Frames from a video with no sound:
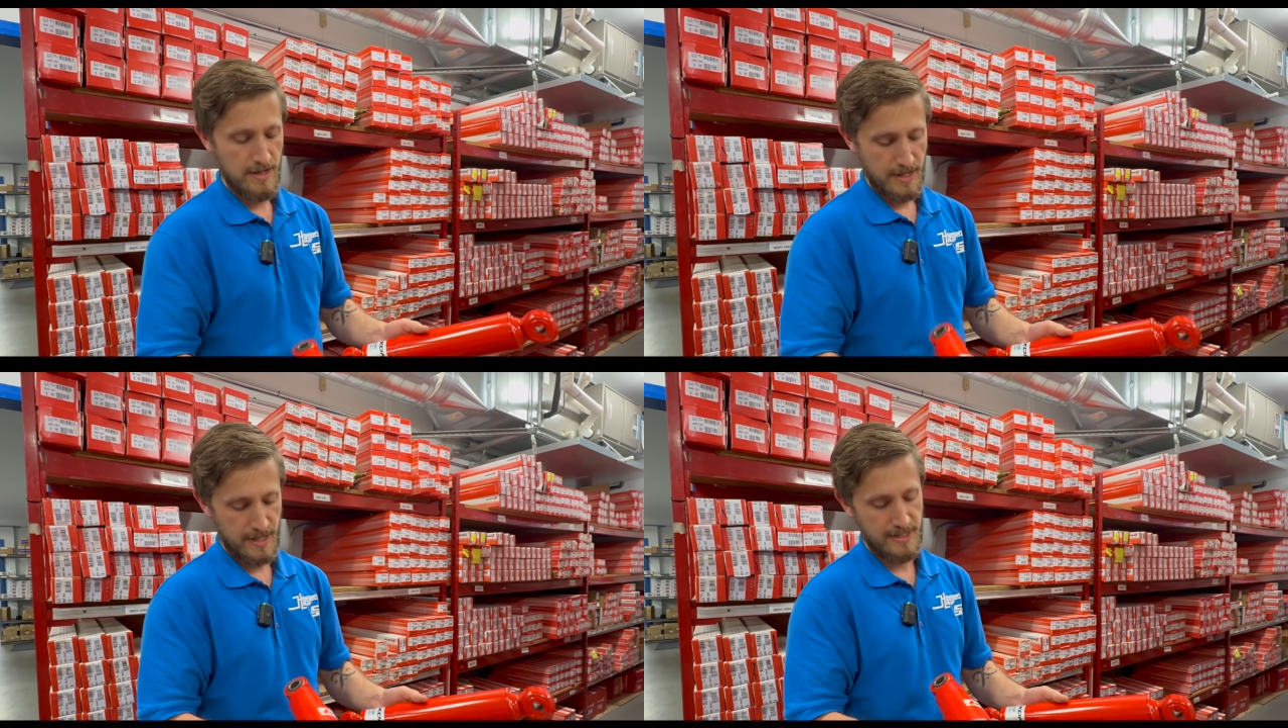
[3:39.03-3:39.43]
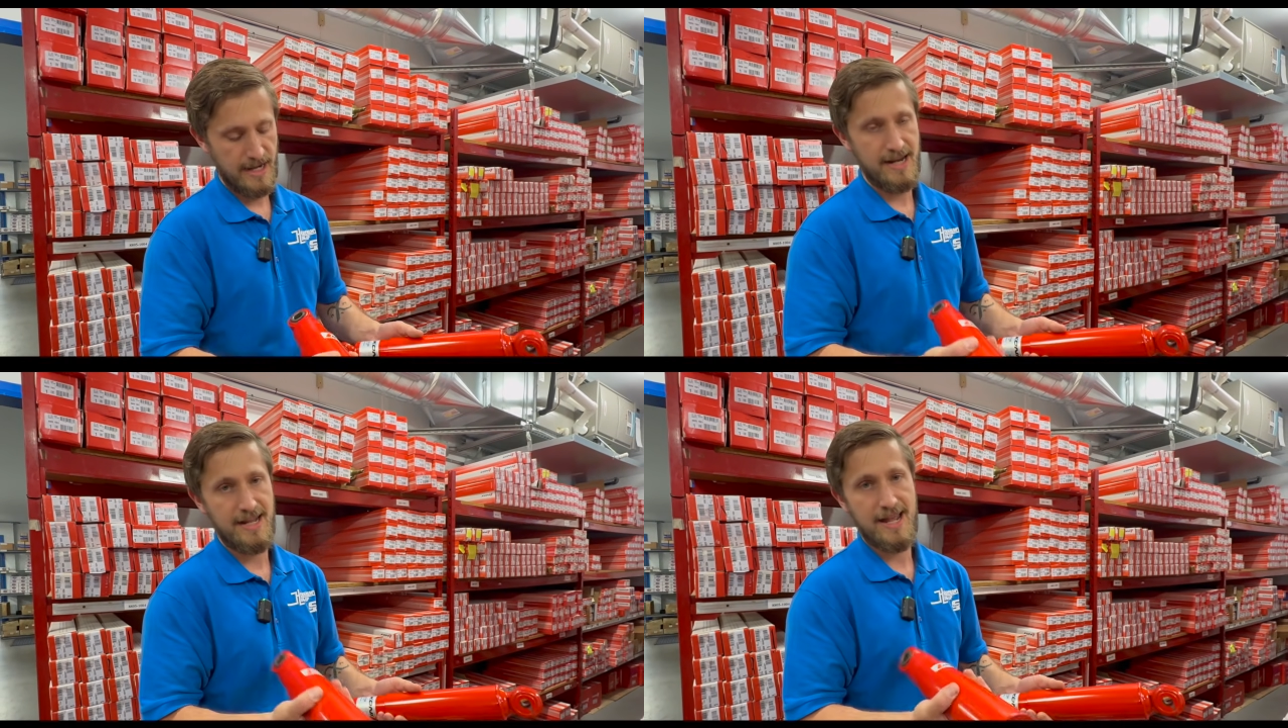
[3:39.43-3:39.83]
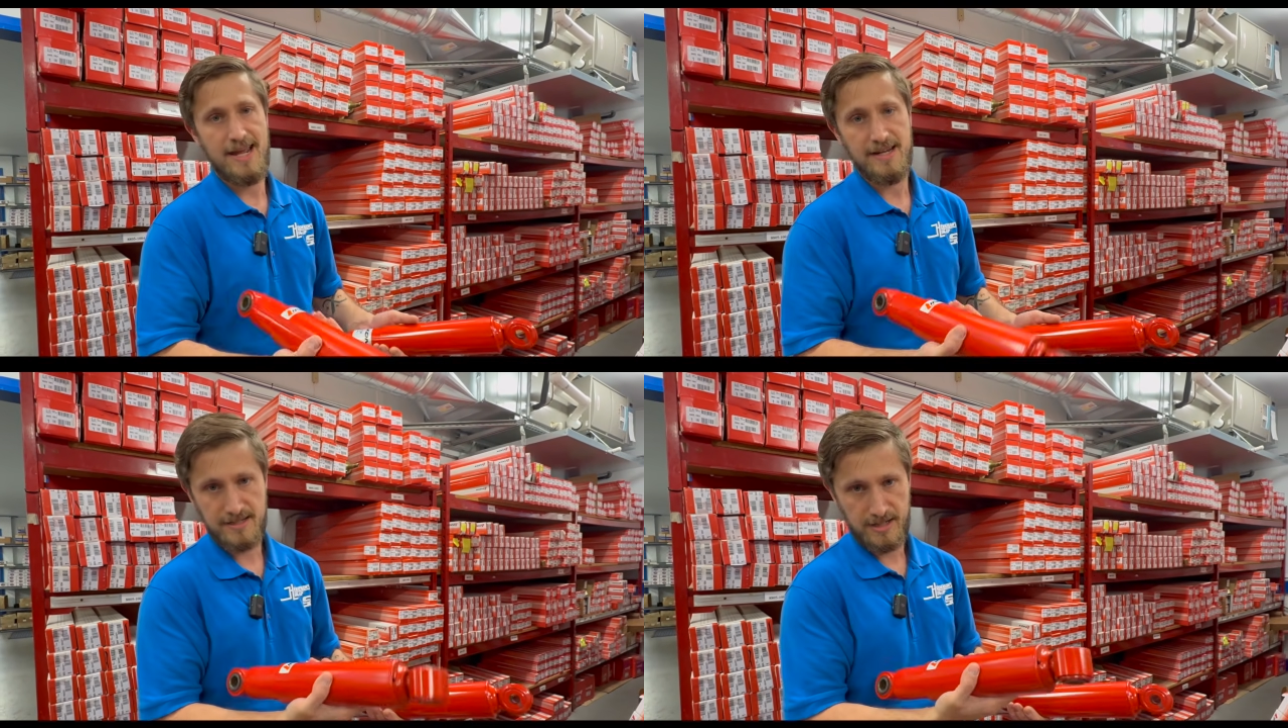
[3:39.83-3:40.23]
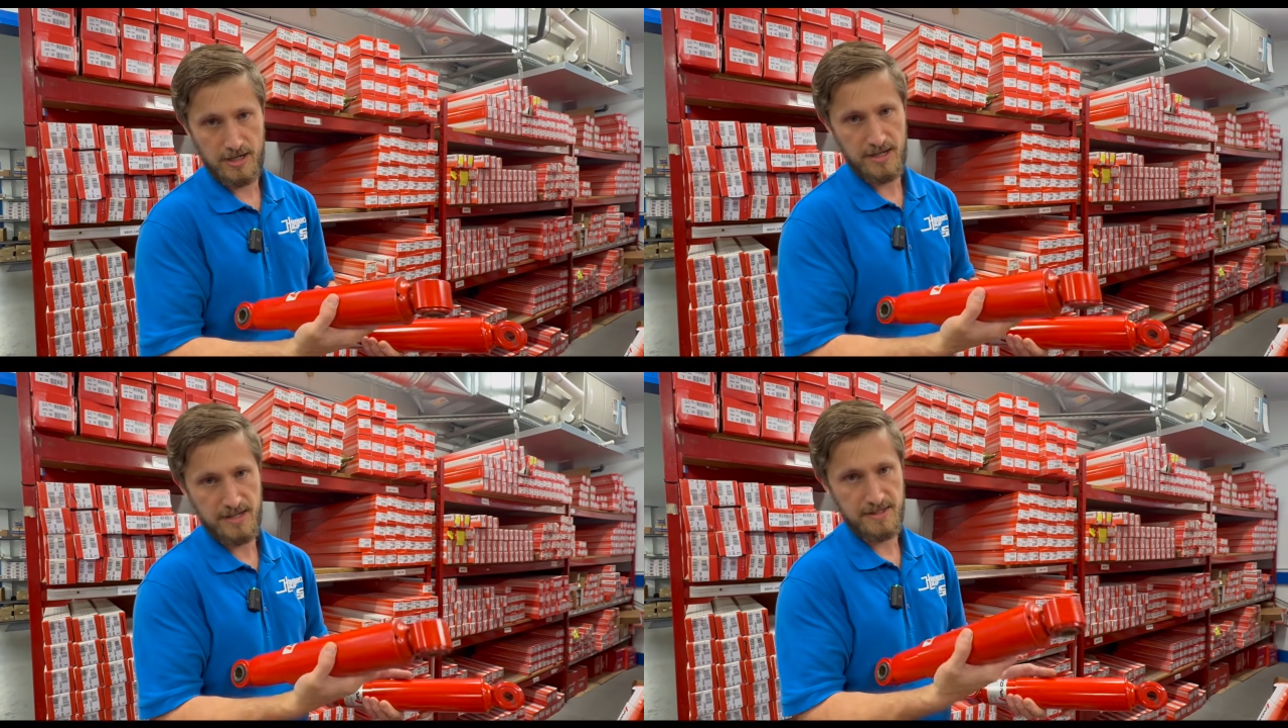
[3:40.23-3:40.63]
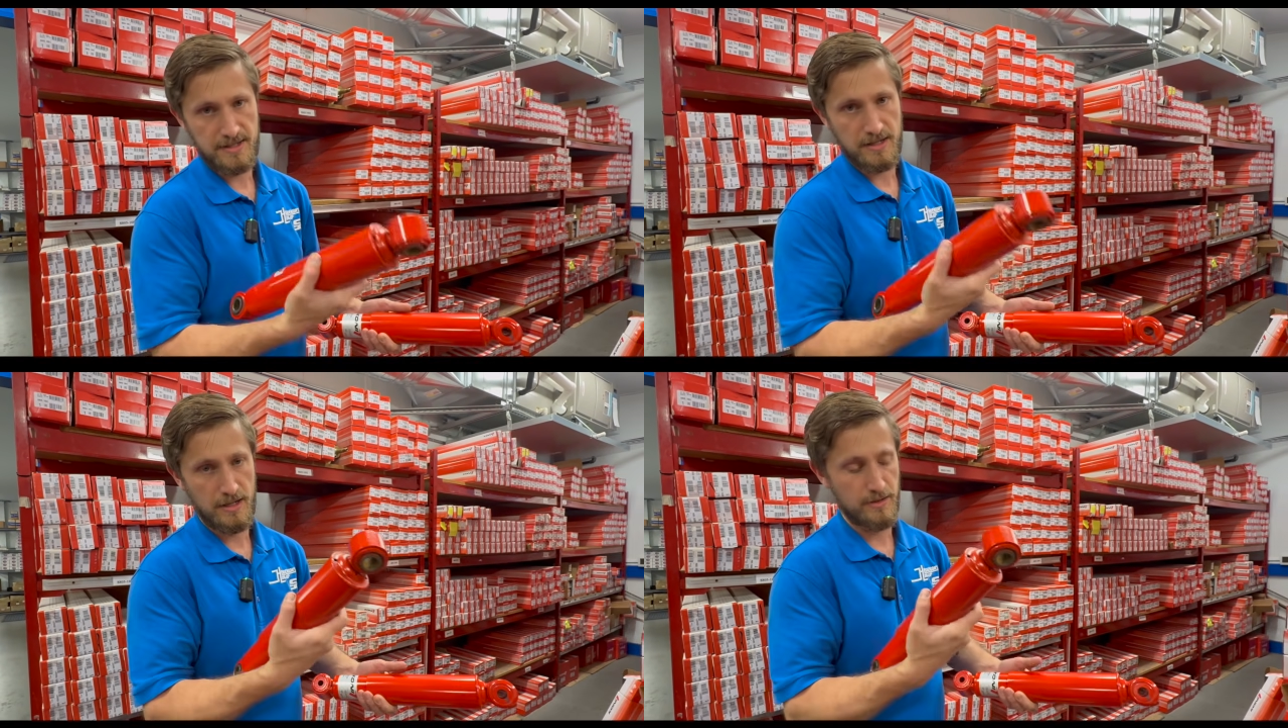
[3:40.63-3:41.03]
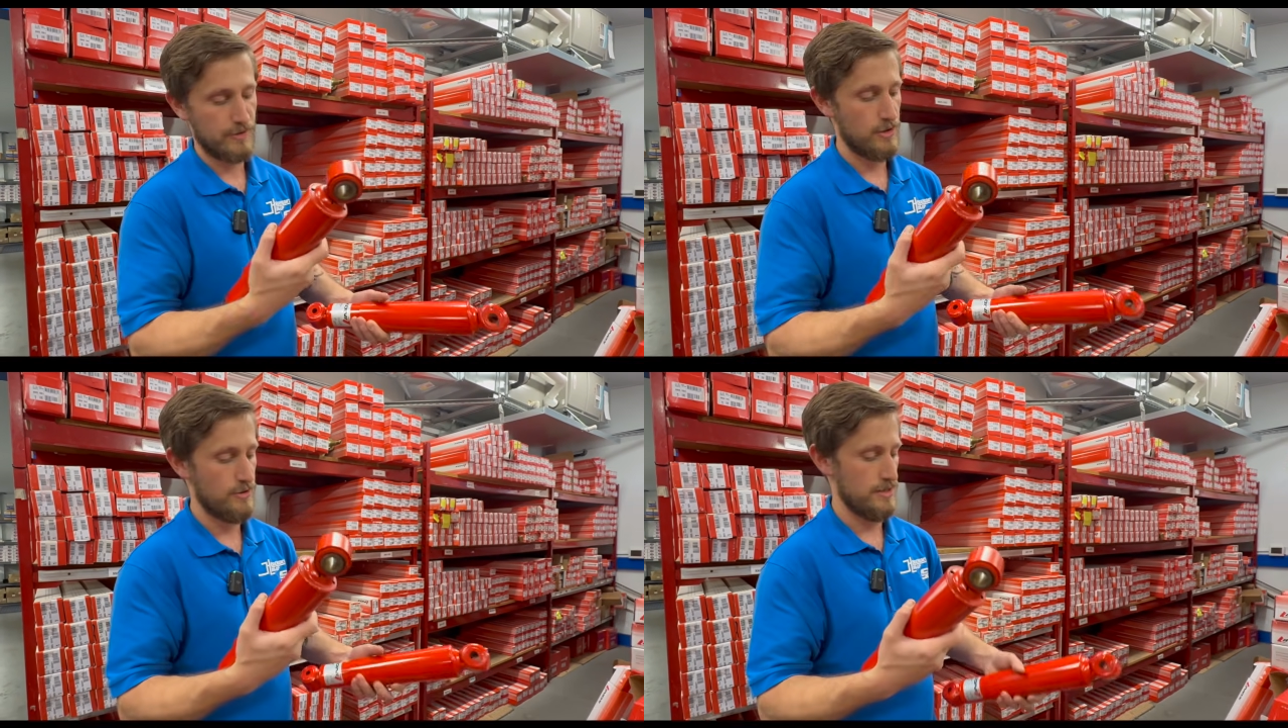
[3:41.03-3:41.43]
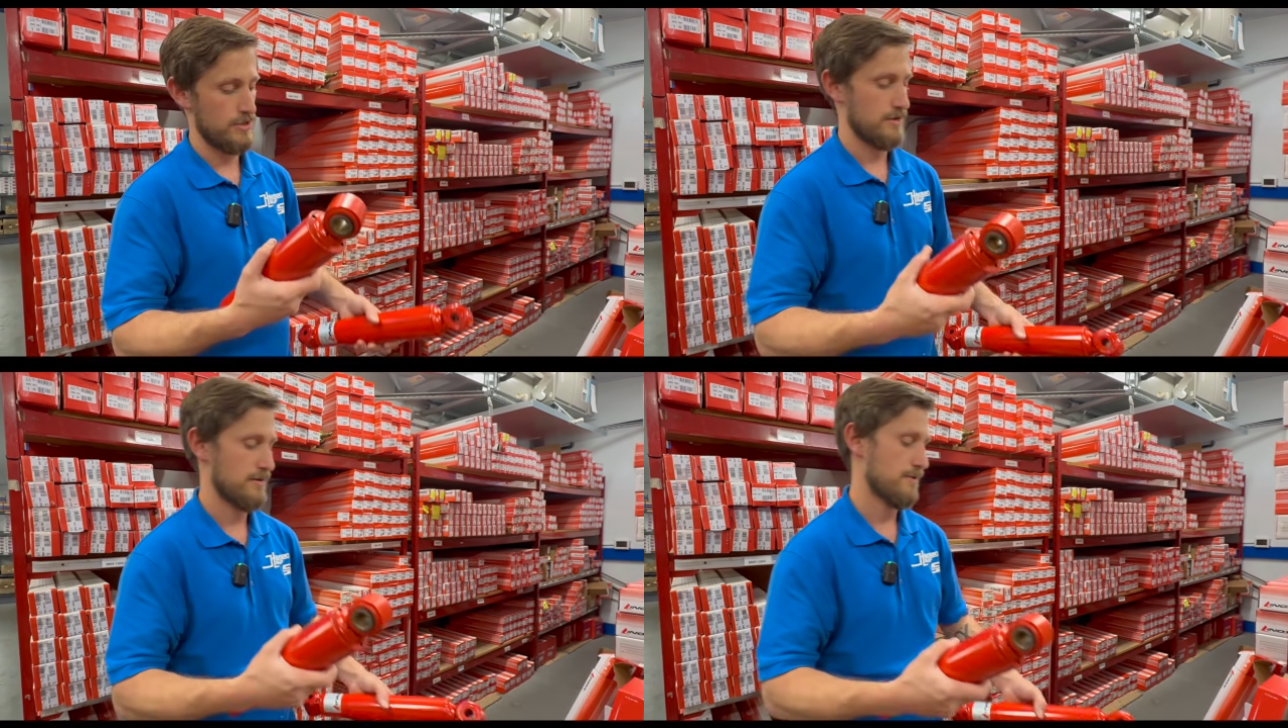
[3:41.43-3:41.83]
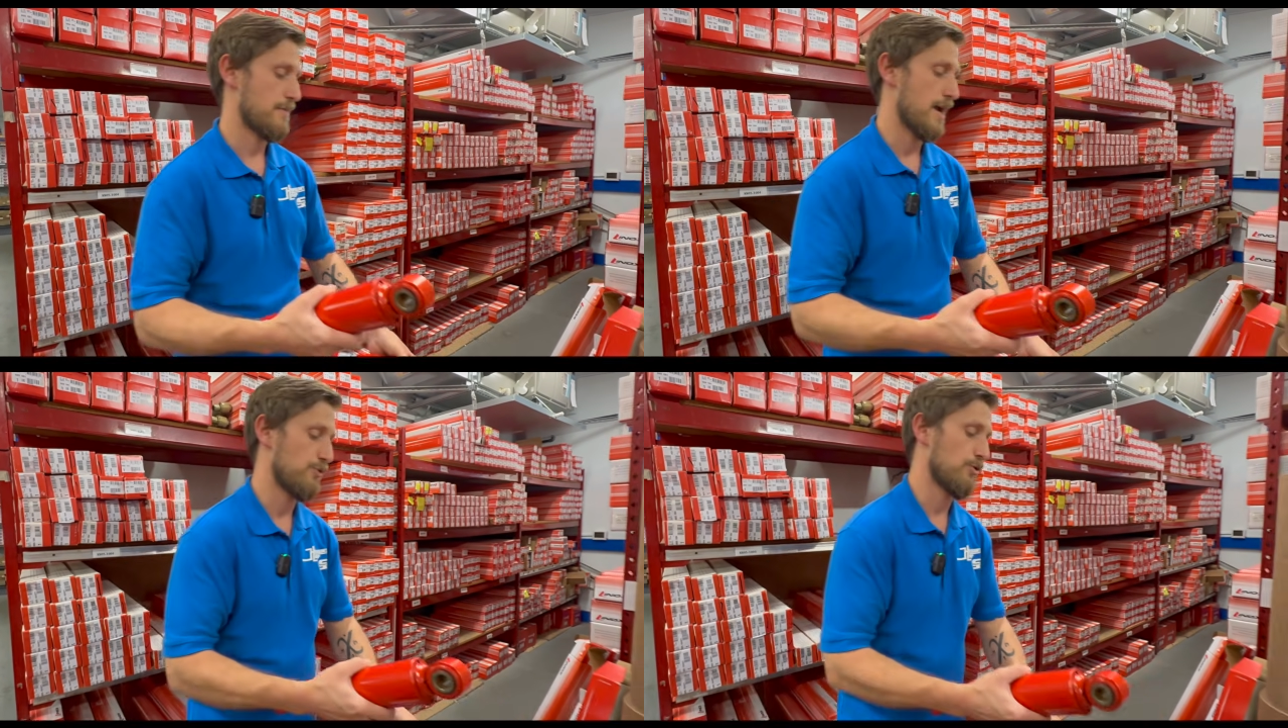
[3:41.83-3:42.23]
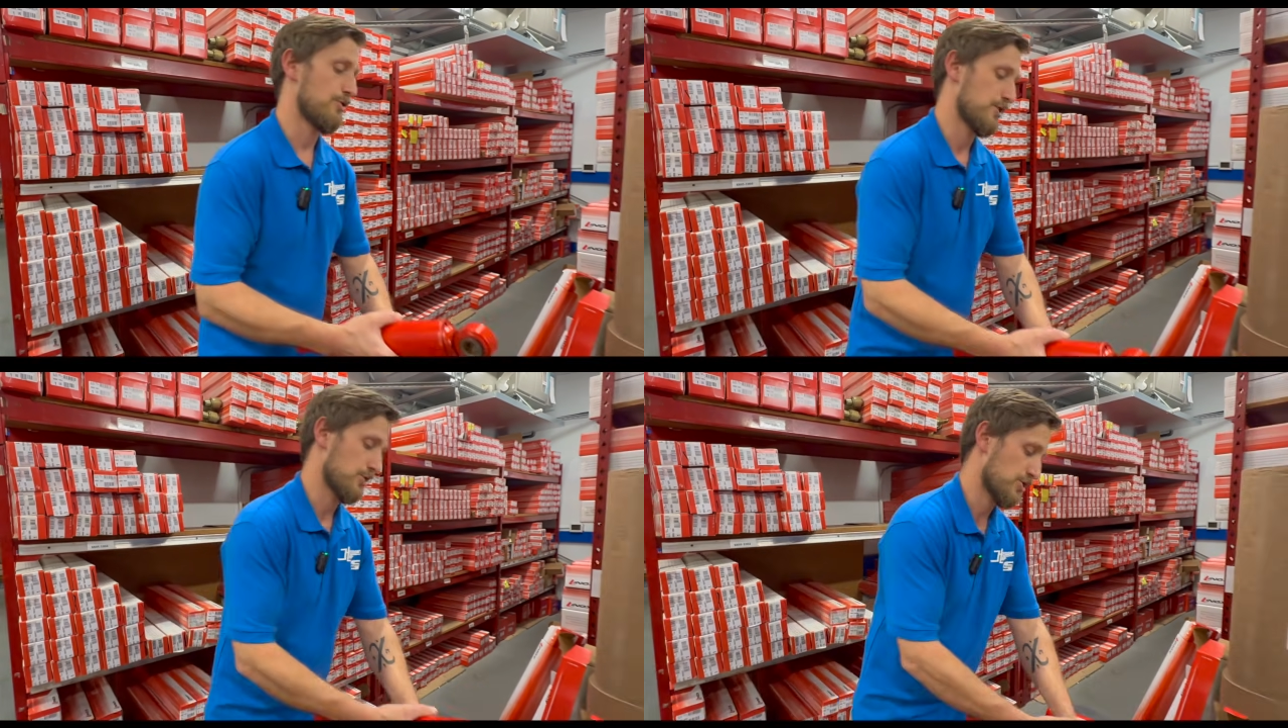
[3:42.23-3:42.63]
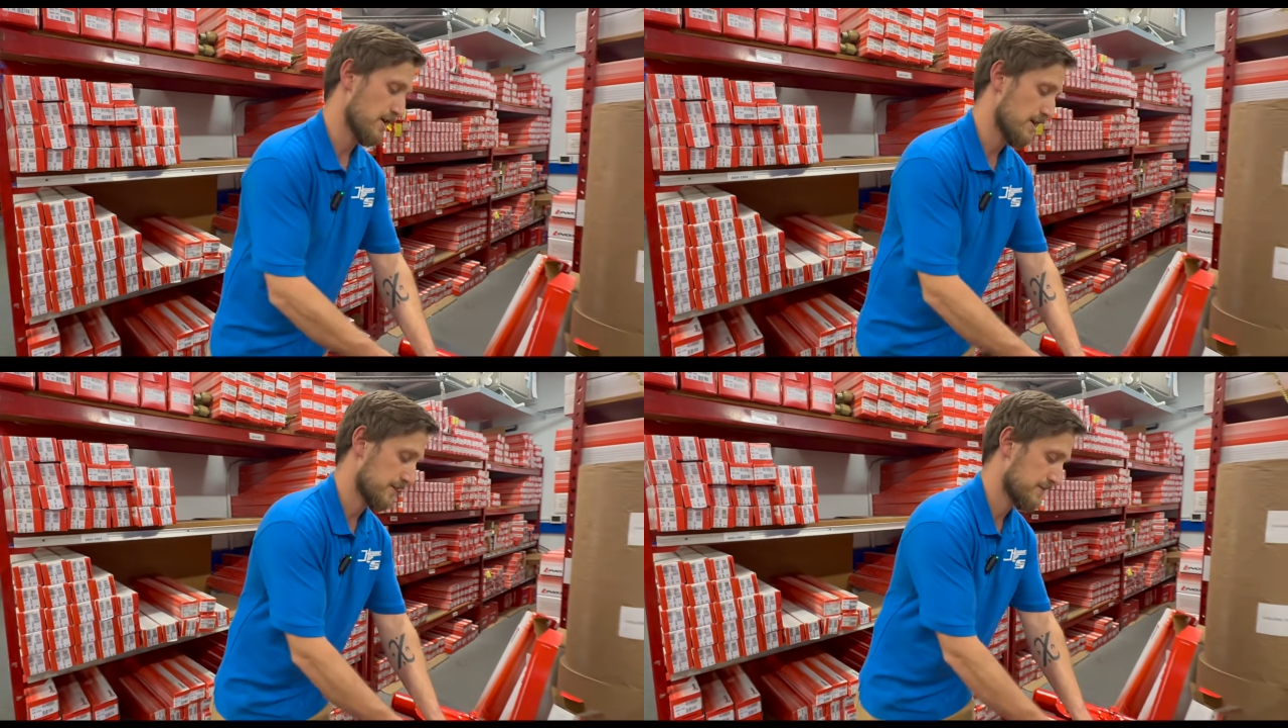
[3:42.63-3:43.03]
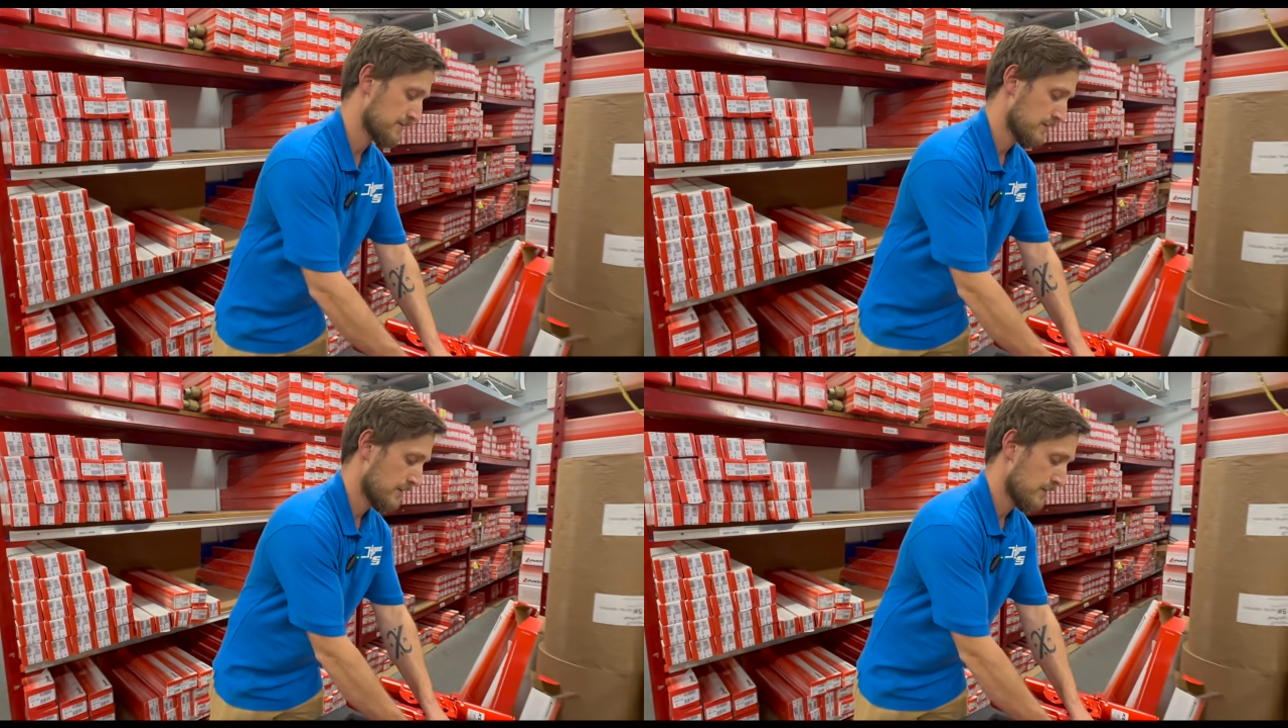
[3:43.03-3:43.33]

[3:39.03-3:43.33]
and 88 series of KONI manual adjust shocks